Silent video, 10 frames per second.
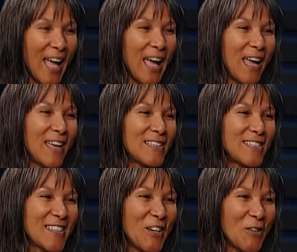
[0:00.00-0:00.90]

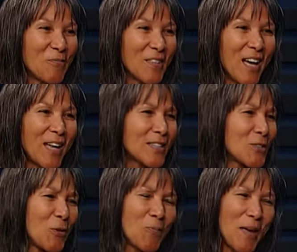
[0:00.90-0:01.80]
And um, God is
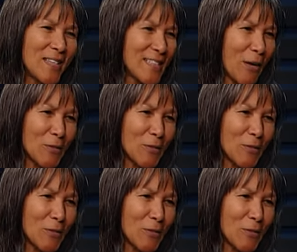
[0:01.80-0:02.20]
so amazing.